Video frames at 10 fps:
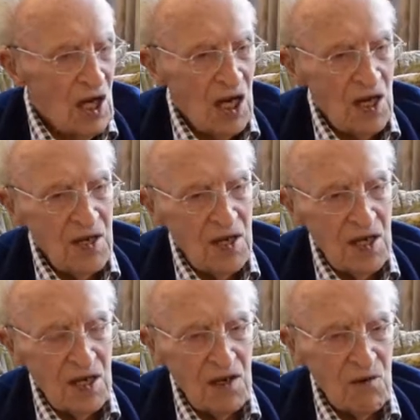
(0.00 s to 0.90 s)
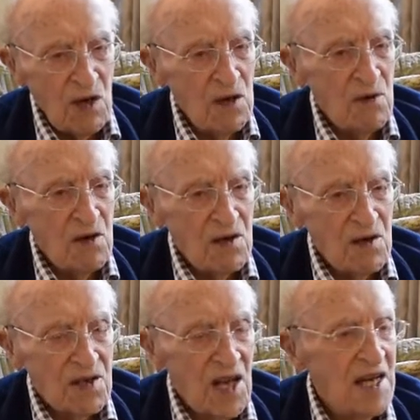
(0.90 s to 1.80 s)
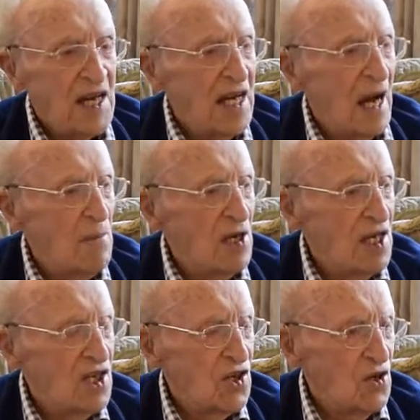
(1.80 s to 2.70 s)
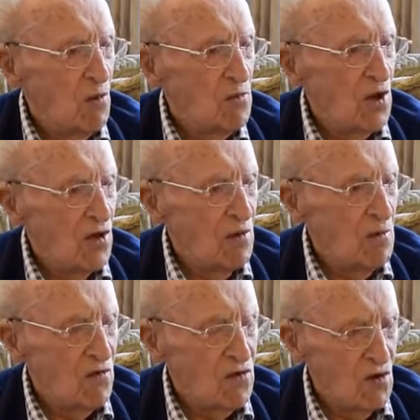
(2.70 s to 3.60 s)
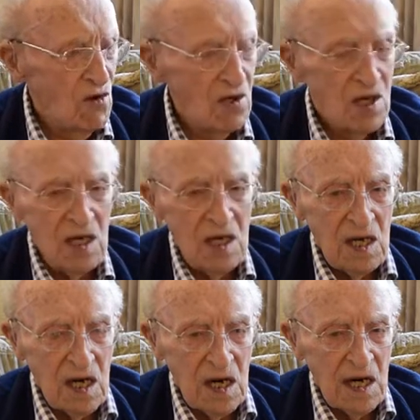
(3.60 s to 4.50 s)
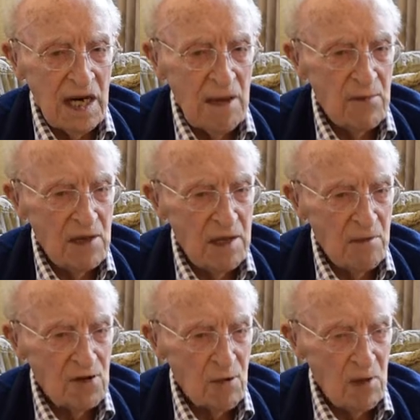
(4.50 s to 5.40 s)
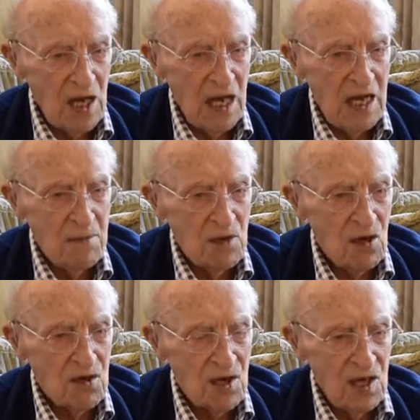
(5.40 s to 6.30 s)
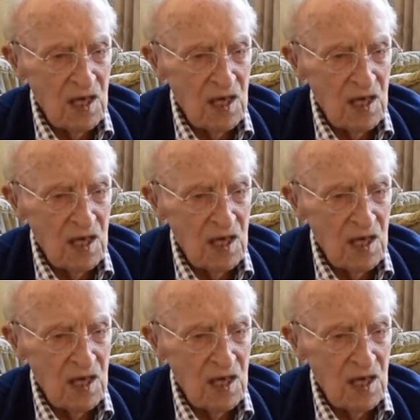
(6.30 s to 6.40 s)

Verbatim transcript: And uh, we were sending ammunition up to them, of course, keeping them supplied because